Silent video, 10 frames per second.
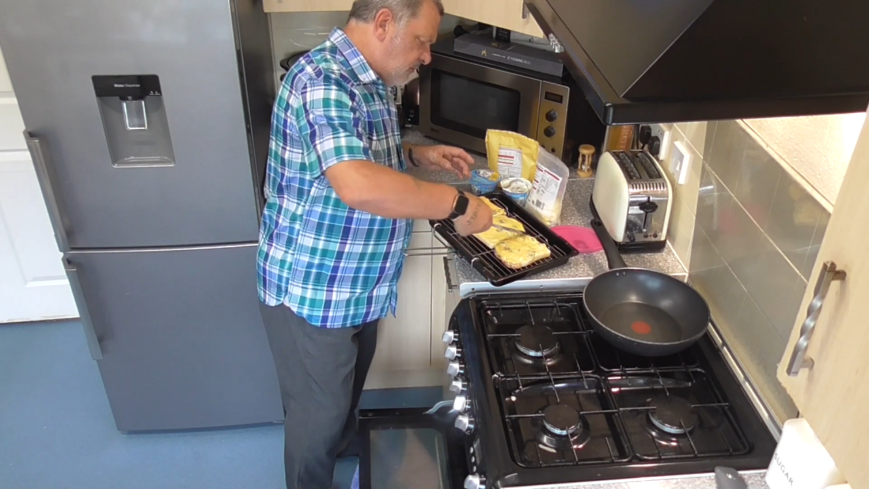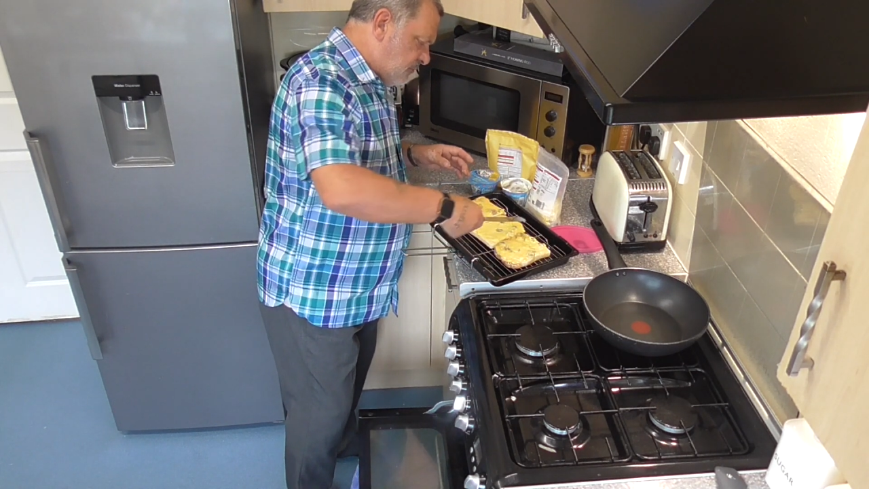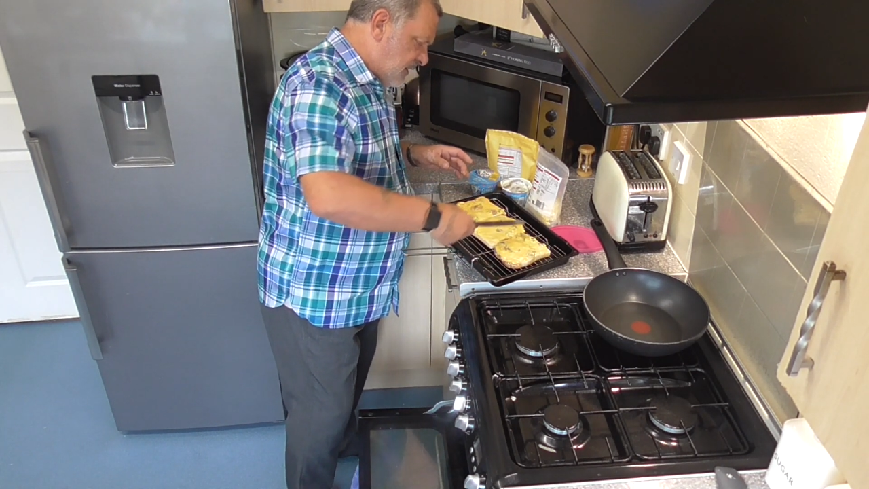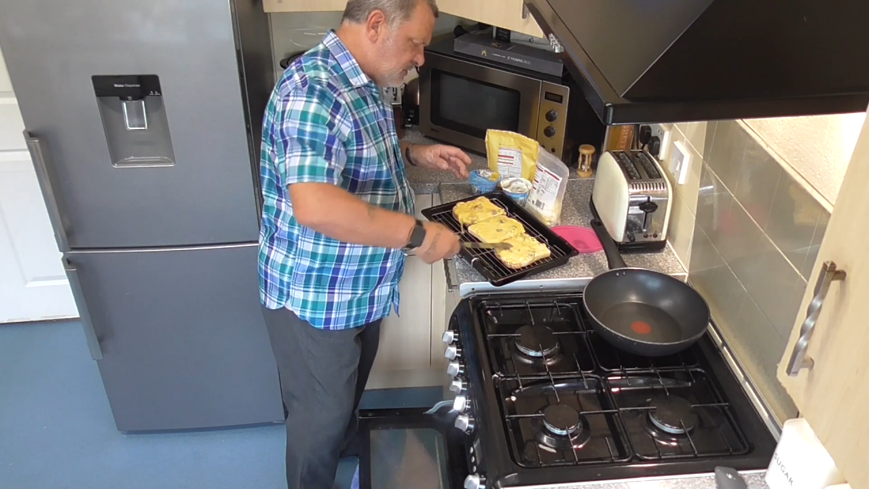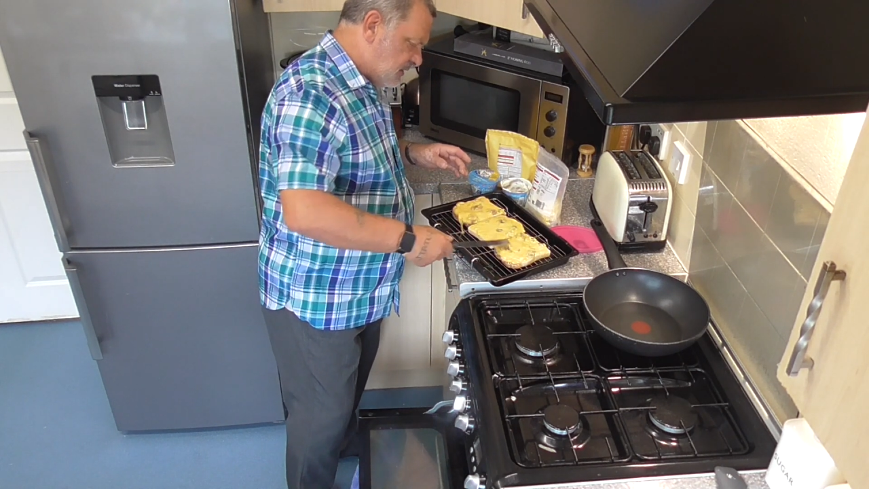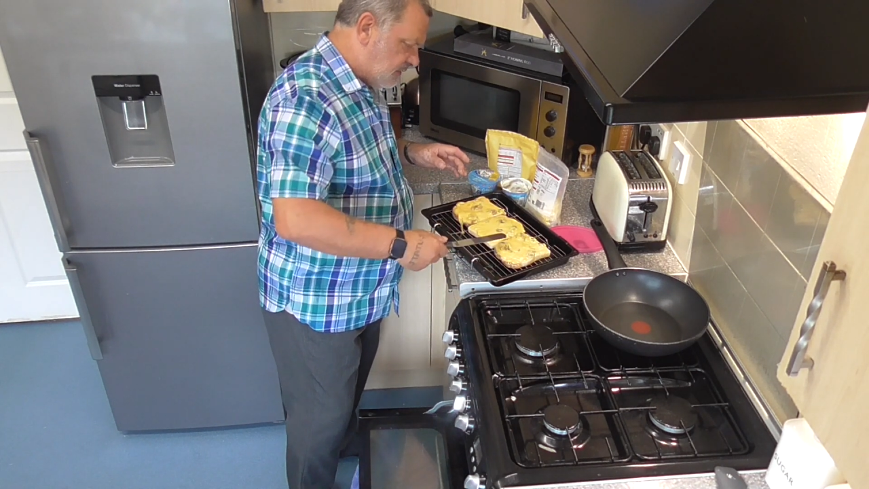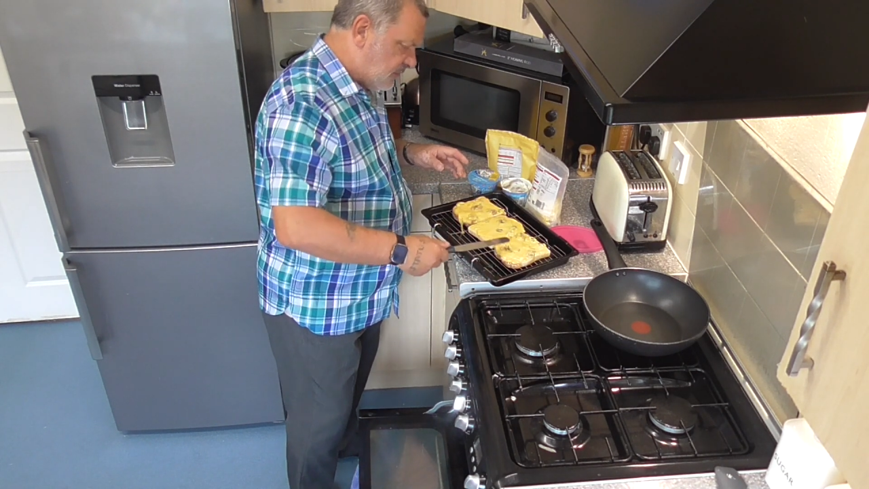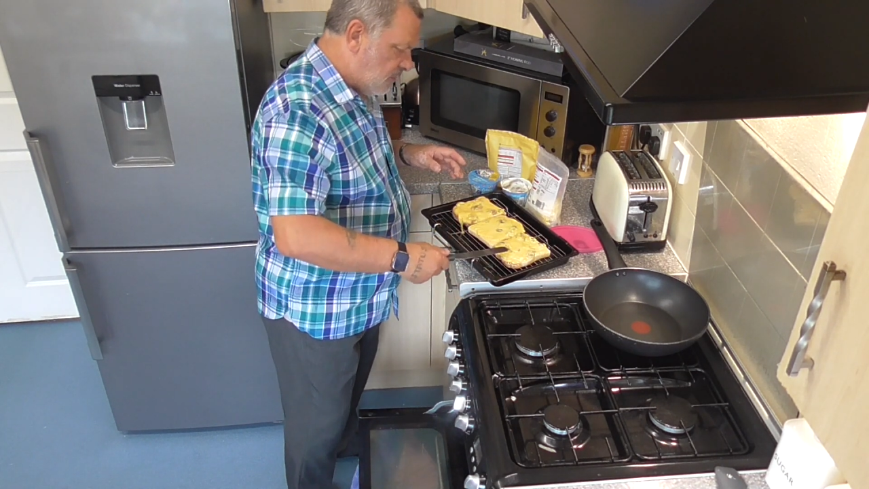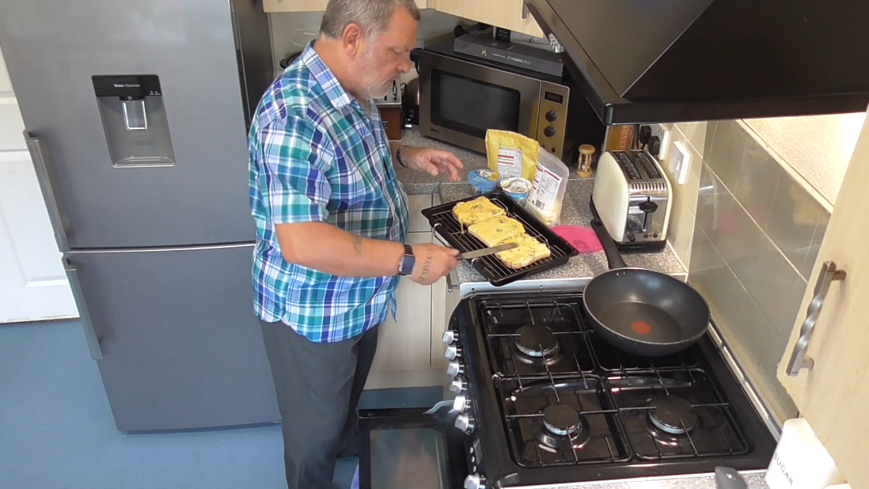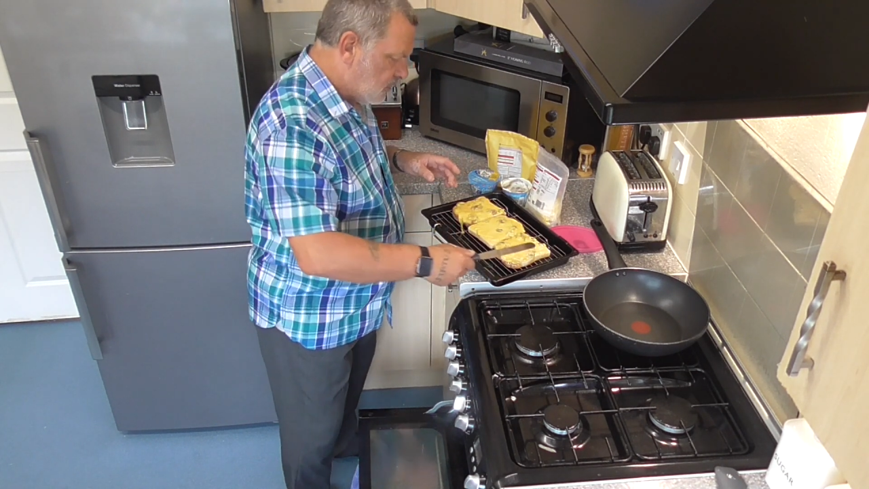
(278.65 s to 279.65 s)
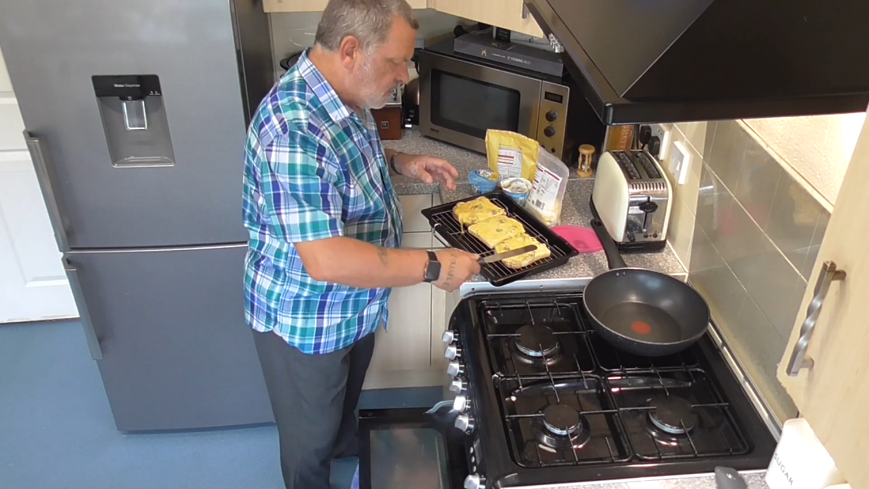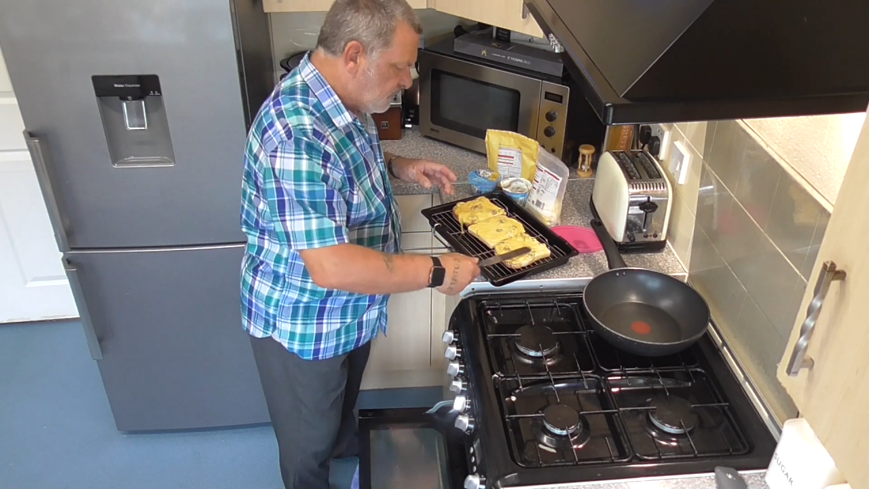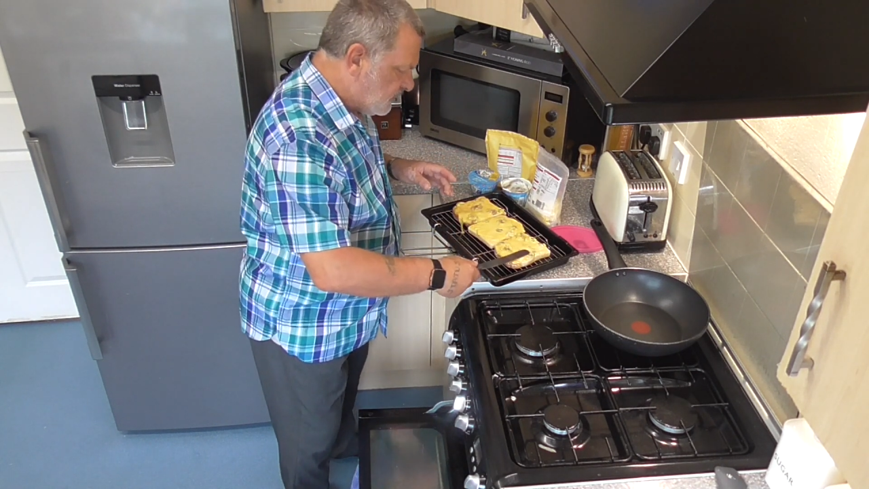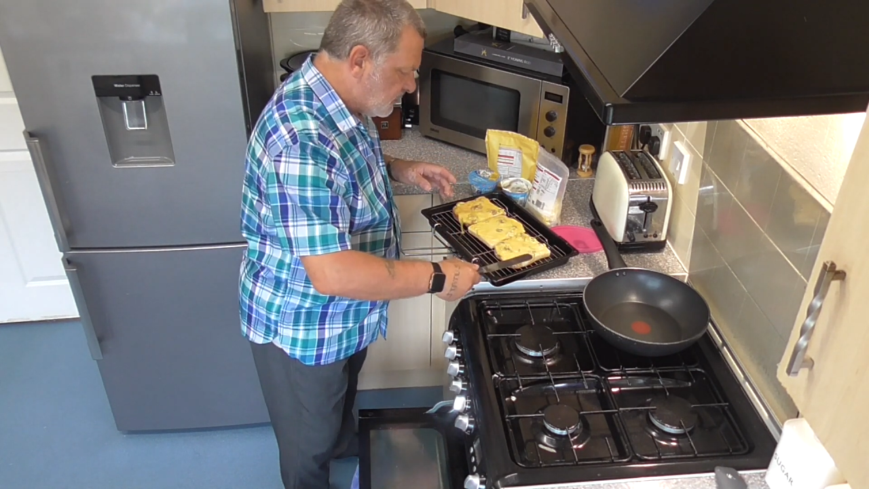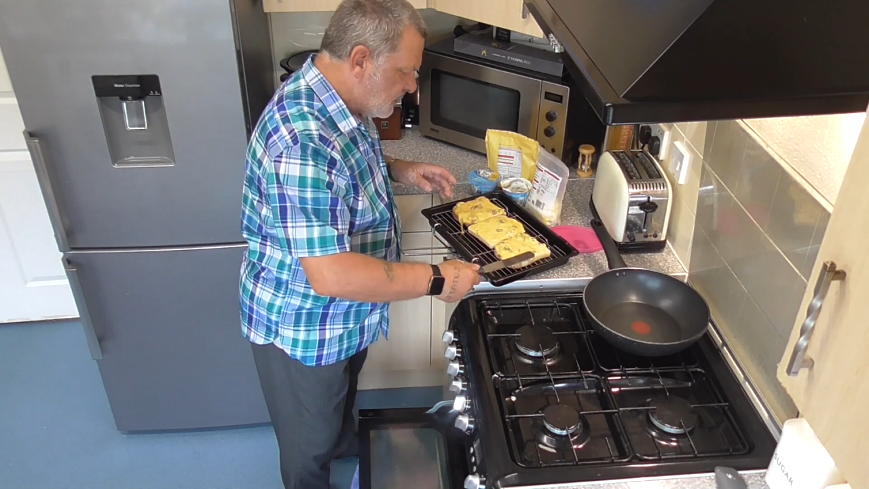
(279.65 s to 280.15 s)
Just make sure that's all well
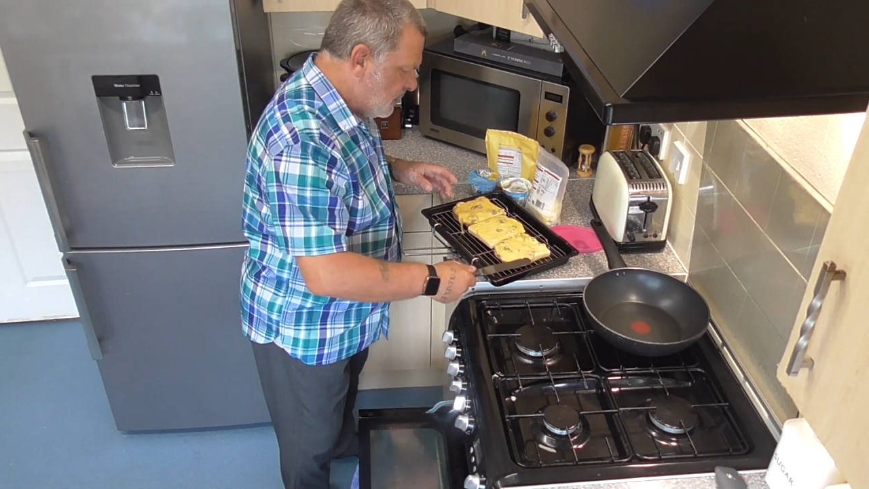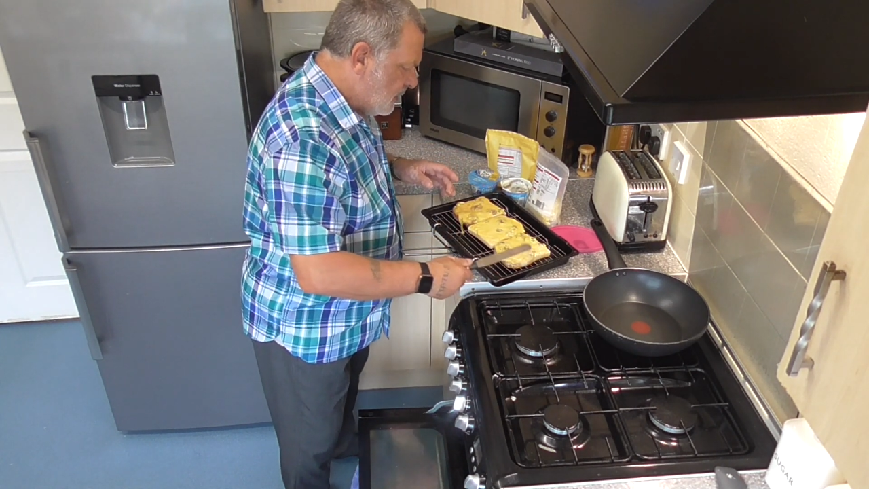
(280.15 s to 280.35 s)
covered.